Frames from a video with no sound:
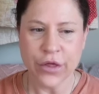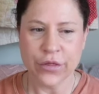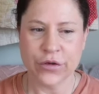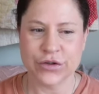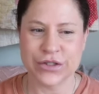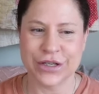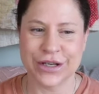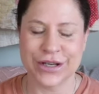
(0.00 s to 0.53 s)

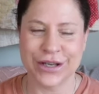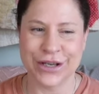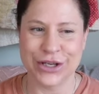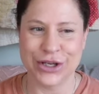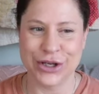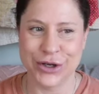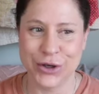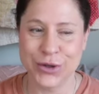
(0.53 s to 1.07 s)
There's a, a
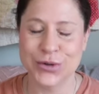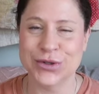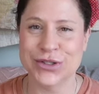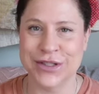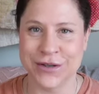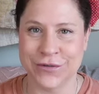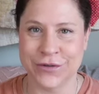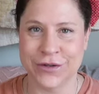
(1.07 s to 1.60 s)

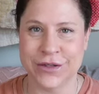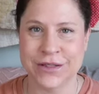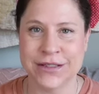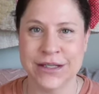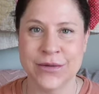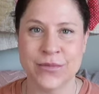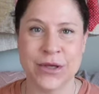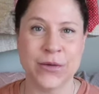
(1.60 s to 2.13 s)
huge difference
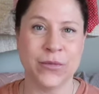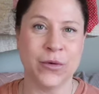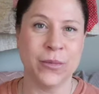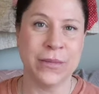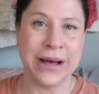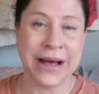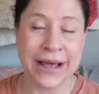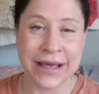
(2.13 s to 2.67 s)
in people
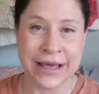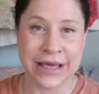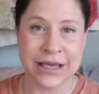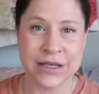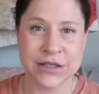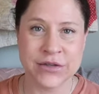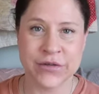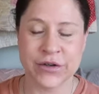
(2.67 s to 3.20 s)
my
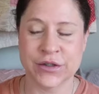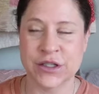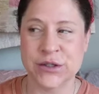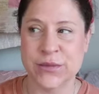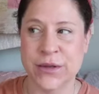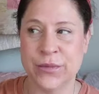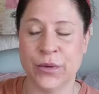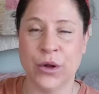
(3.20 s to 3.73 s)
age versus
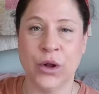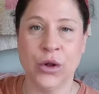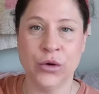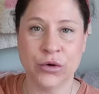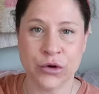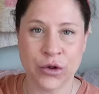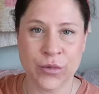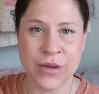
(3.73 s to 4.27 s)
people
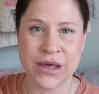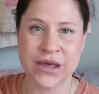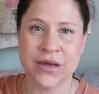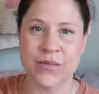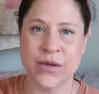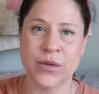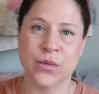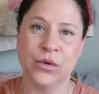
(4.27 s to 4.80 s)
older than me
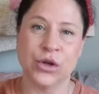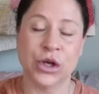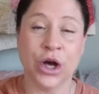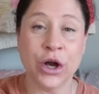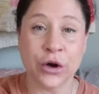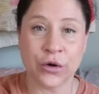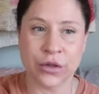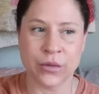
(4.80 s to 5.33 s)
and people
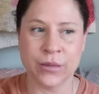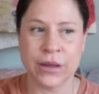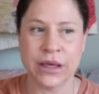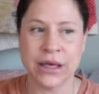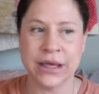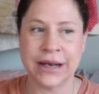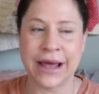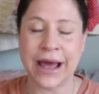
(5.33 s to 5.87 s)
younger than
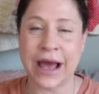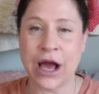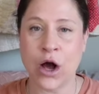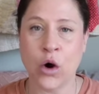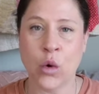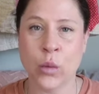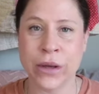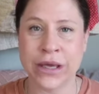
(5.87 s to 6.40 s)
me, and
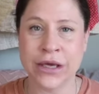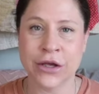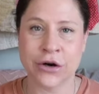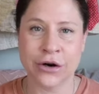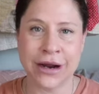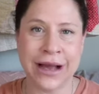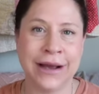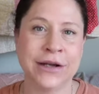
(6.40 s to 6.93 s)
how we
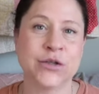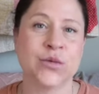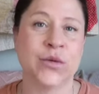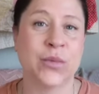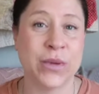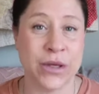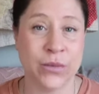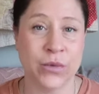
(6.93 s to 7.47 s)
interact
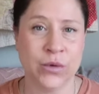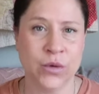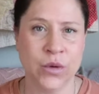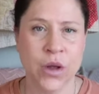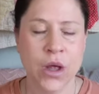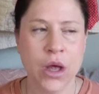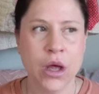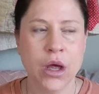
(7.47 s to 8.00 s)
with people.
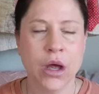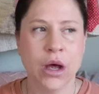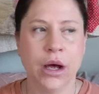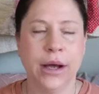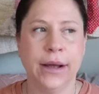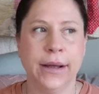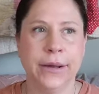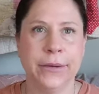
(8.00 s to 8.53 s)

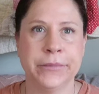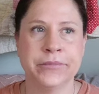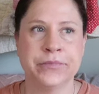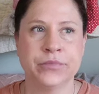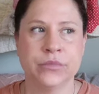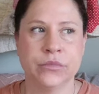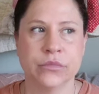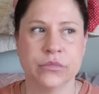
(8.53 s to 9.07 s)

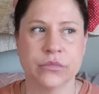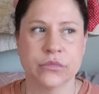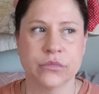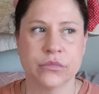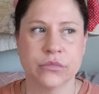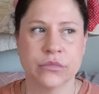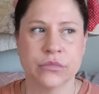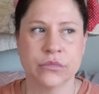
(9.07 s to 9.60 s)
Um,
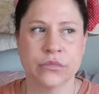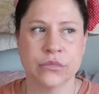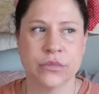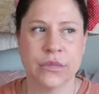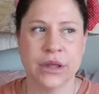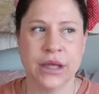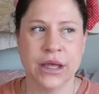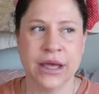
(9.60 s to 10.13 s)

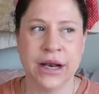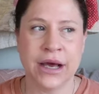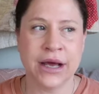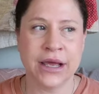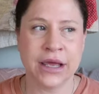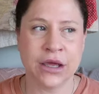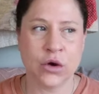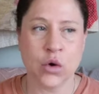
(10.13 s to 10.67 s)
and
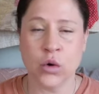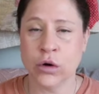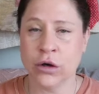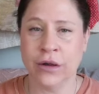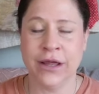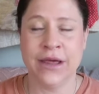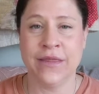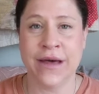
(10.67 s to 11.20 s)
I
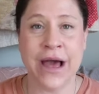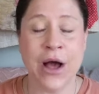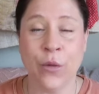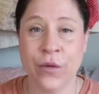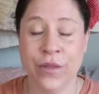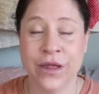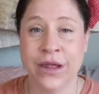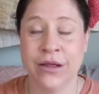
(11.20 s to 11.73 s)
correlate that
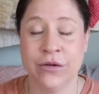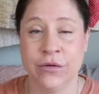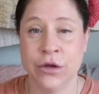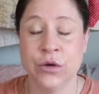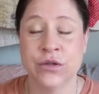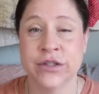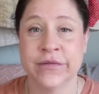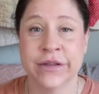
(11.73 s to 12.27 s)
with the
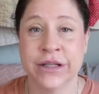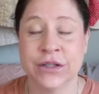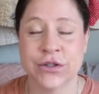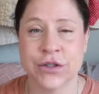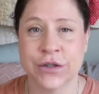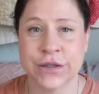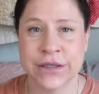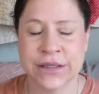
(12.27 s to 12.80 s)
use of
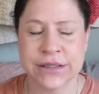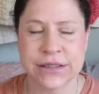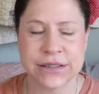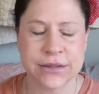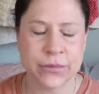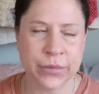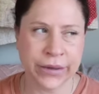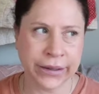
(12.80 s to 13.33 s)

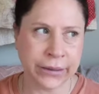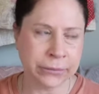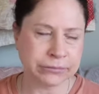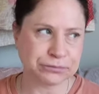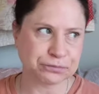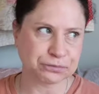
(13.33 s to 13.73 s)
electronics, but